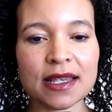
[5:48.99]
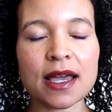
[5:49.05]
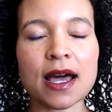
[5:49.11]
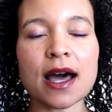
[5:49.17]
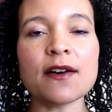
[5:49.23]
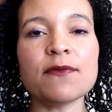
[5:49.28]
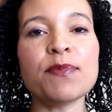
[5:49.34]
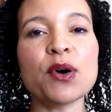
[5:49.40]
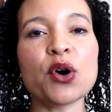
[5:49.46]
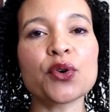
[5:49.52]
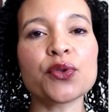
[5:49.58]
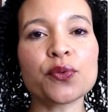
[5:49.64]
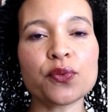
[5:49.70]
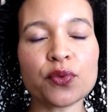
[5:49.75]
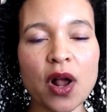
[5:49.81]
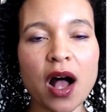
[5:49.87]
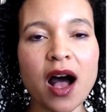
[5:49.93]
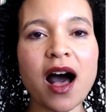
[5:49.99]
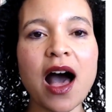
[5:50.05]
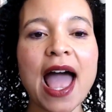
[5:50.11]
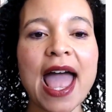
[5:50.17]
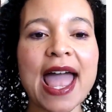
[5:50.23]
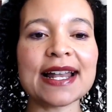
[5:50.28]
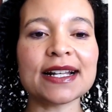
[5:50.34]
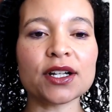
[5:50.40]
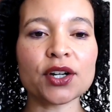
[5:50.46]
of both raw
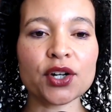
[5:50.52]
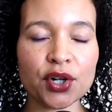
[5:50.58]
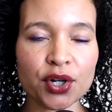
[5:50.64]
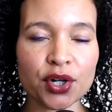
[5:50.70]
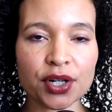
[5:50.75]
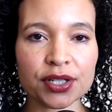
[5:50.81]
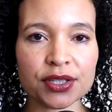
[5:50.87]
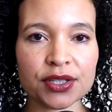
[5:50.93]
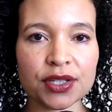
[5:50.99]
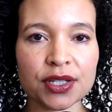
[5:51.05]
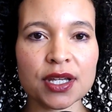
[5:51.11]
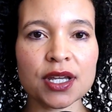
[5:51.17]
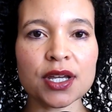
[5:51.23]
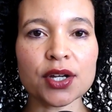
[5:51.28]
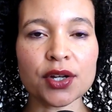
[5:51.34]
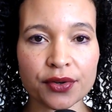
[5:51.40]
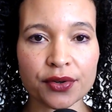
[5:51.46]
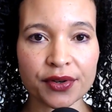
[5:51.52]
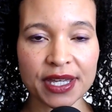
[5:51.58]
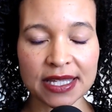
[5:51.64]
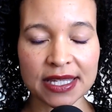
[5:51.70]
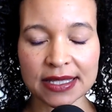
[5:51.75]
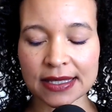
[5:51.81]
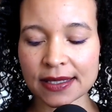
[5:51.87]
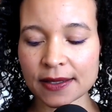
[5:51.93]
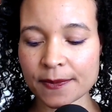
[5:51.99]
and cooked
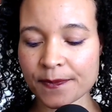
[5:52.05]
greens.